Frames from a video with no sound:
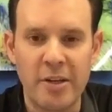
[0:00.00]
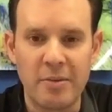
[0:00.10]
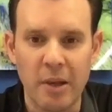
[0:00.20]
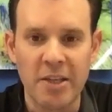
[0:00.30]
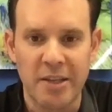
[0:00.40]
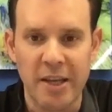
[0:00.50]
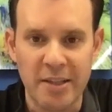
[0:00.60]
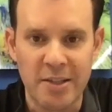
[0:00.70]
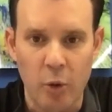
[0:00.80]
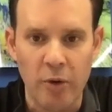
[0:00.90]
listing is
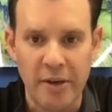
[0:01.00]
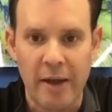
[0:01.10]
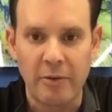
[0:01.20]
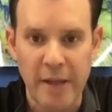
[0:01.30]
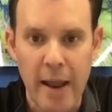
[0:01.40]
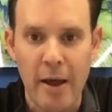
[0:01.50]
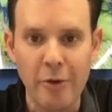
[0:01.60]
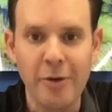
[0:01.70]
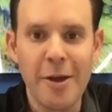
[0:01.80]
sold in downtown,